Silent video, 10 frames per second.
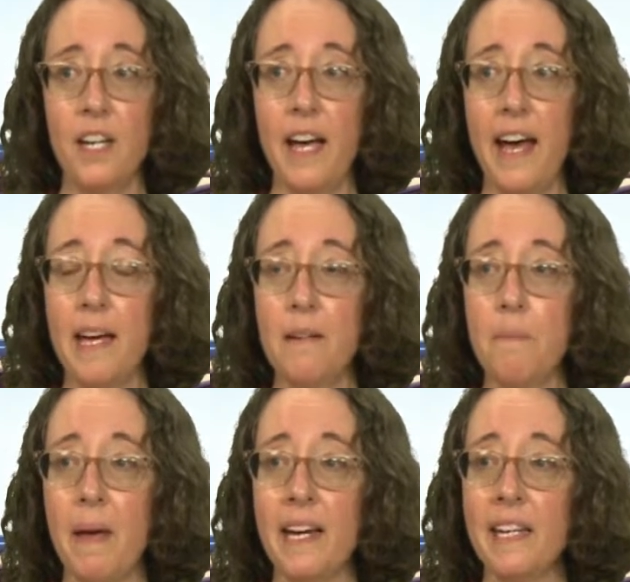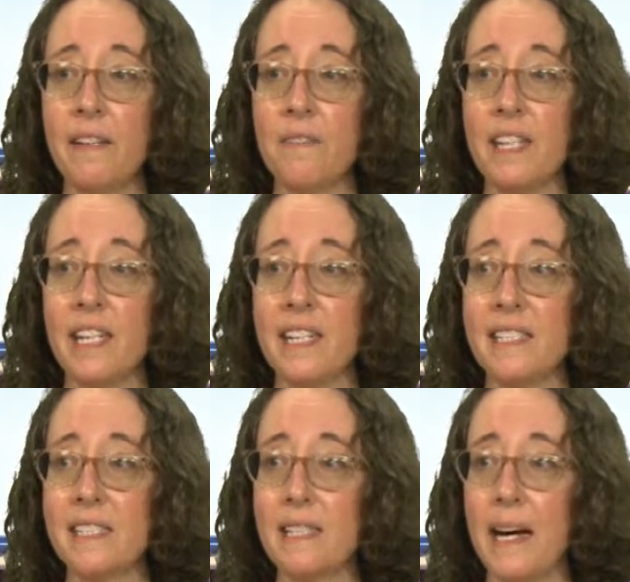And many of
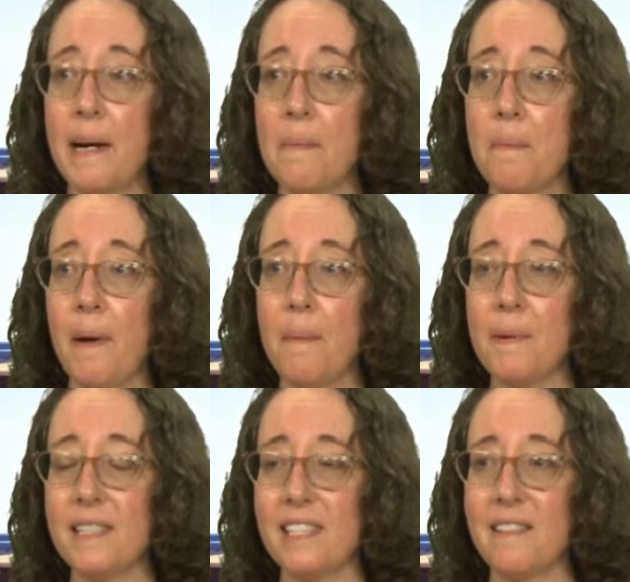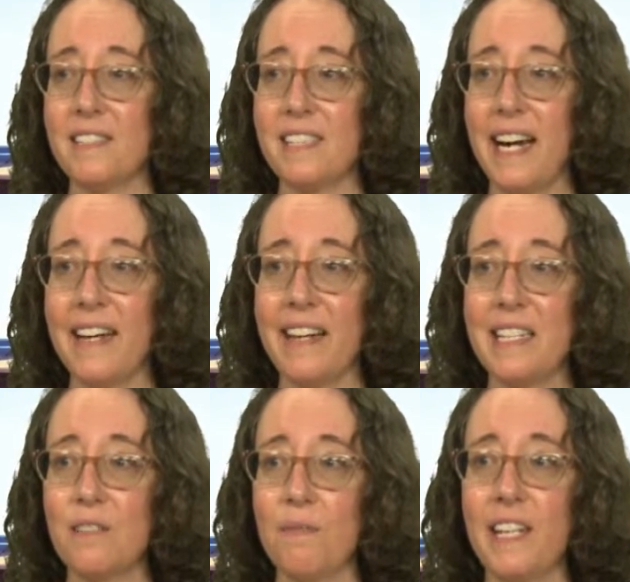these puppets and
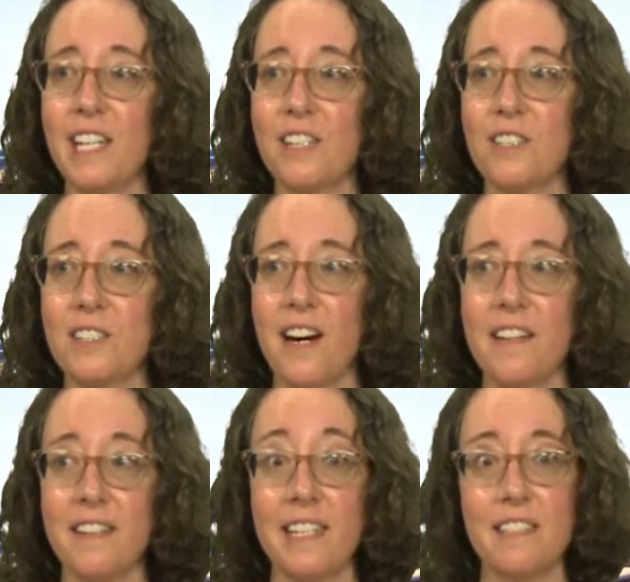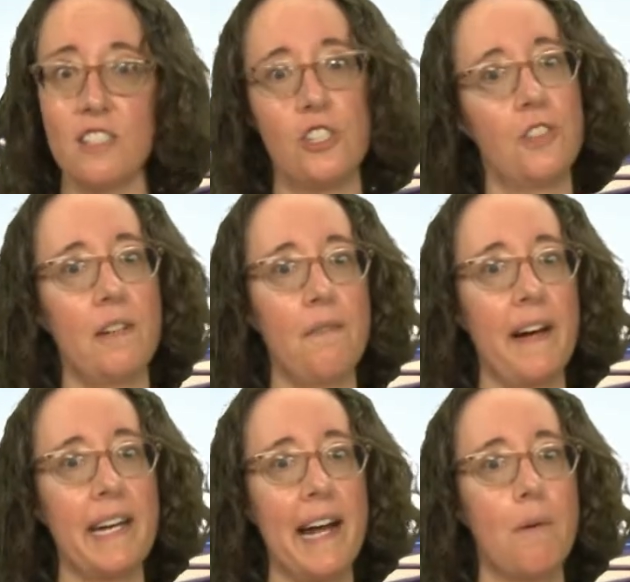stylized figures are things that you could
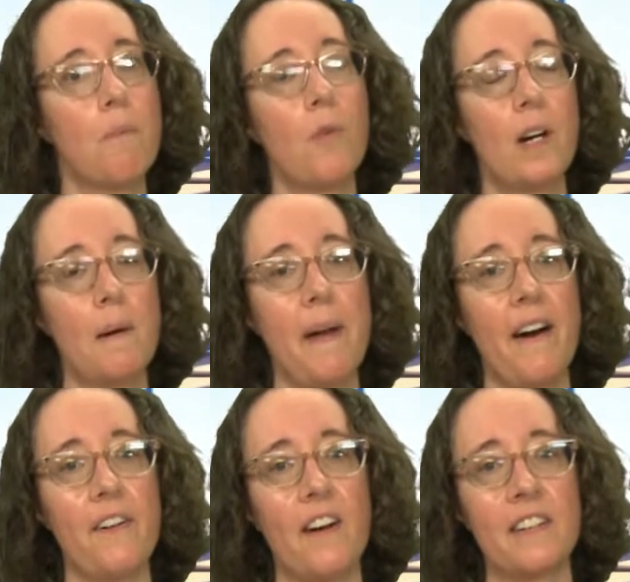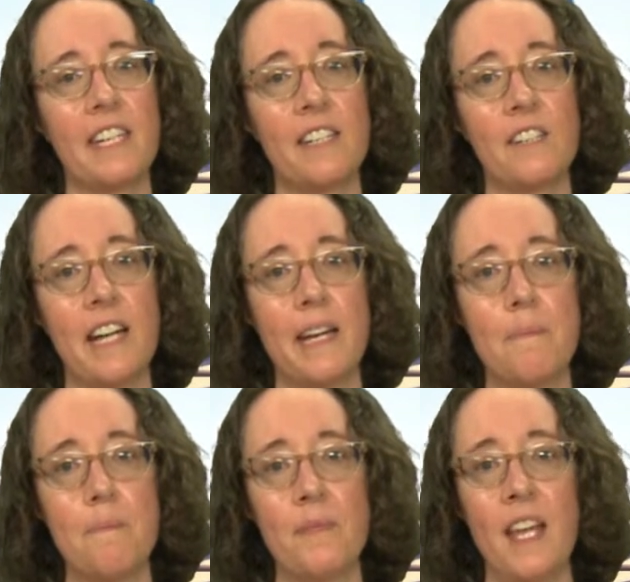find out more about on the internet.
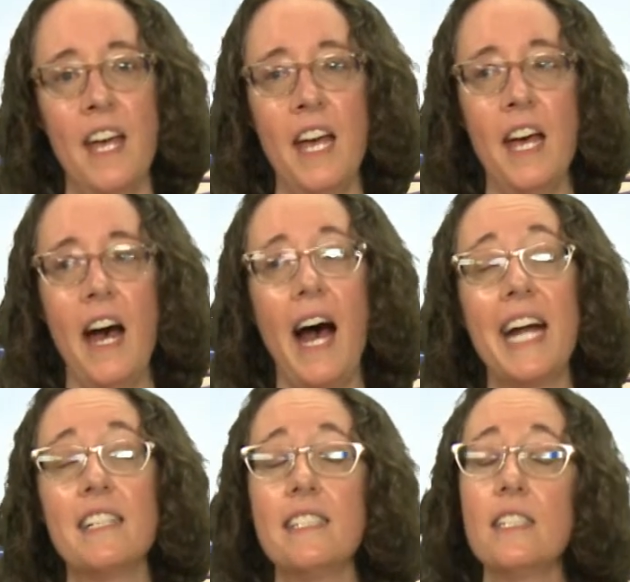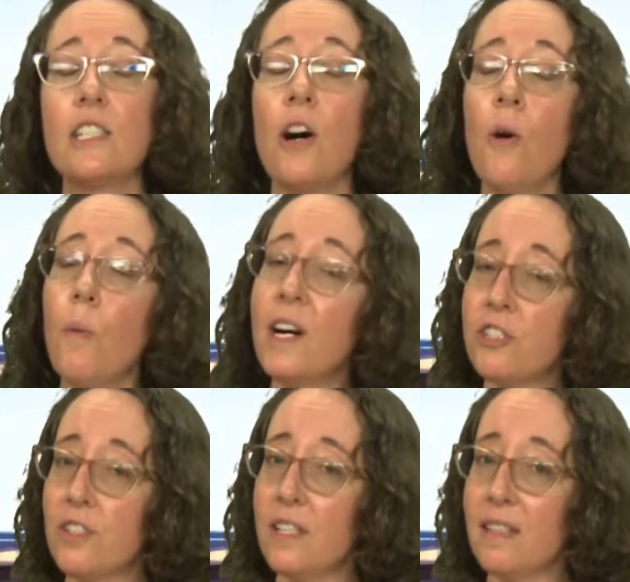I don't
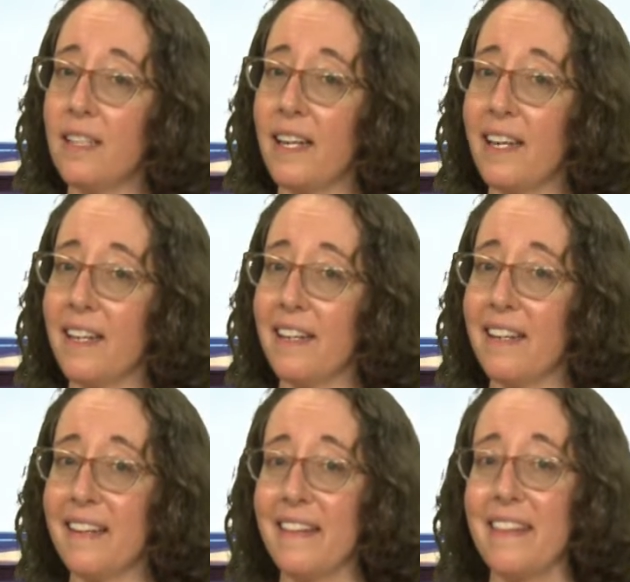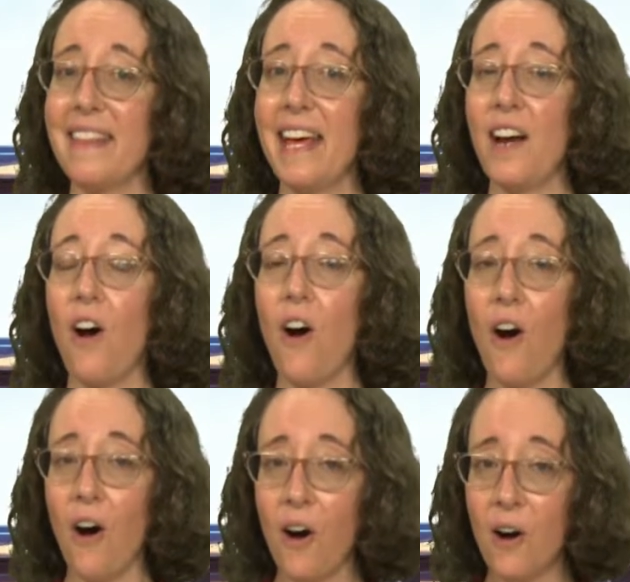want you to think that
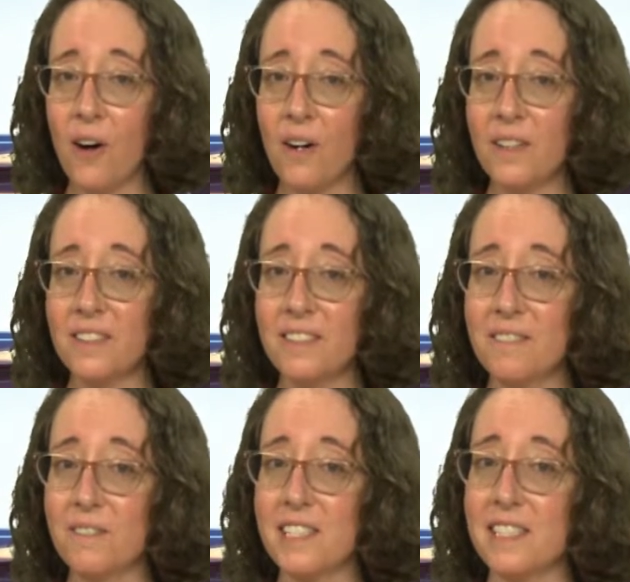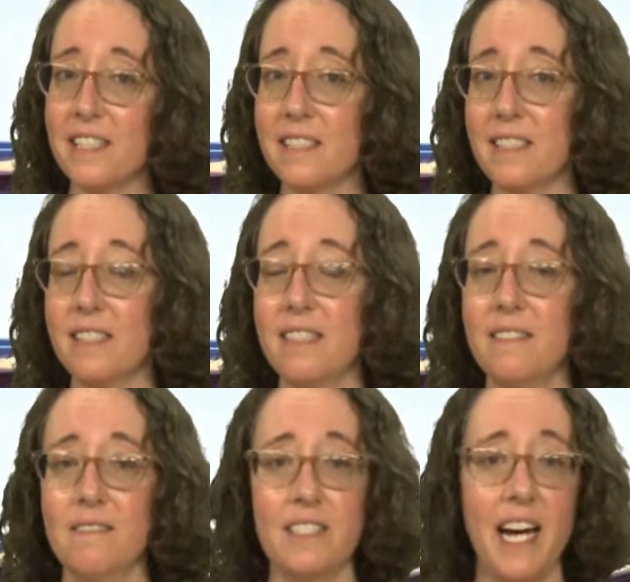all resist
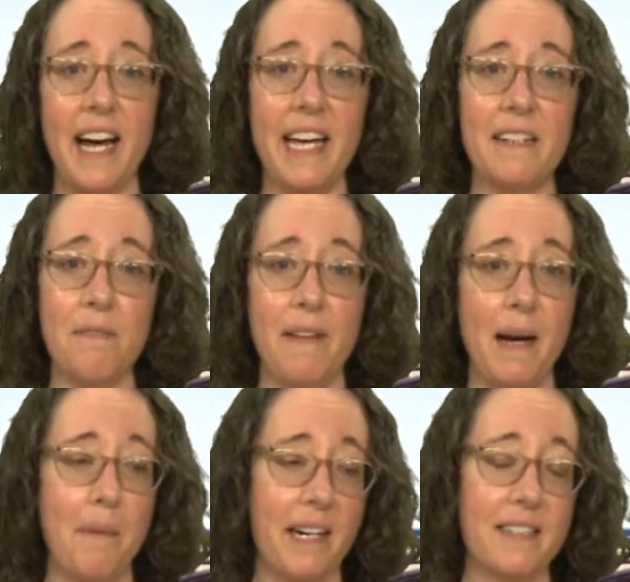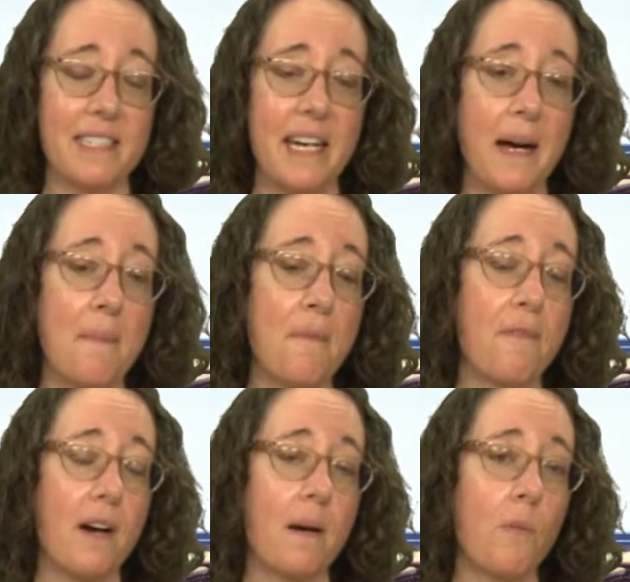dyed fabrics come
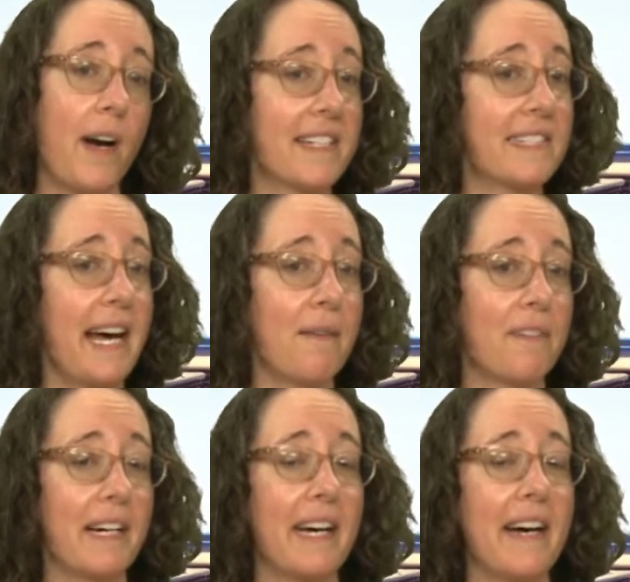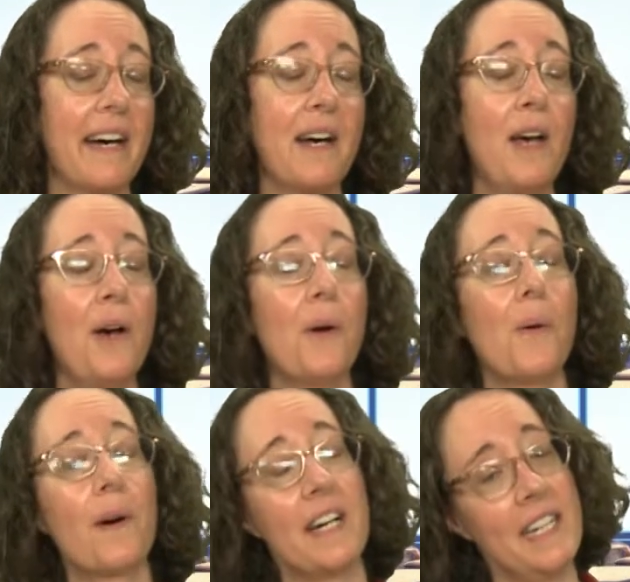from West Africa
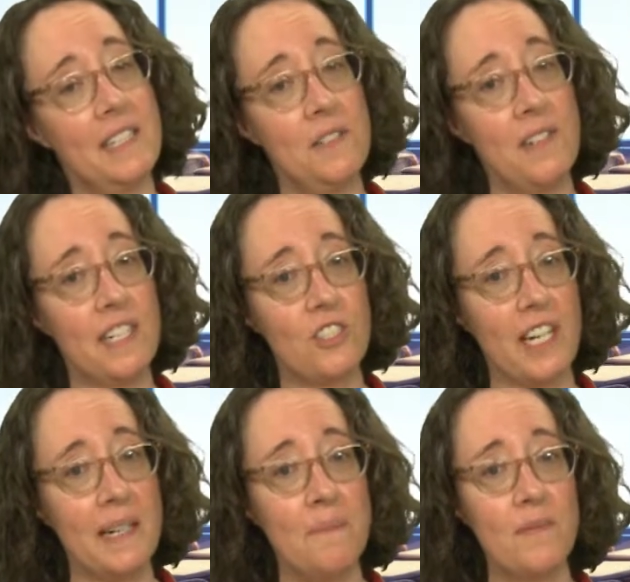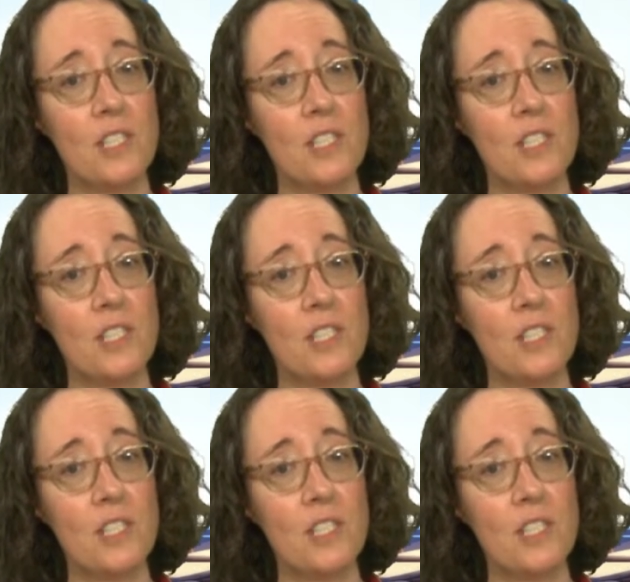or Indonesia.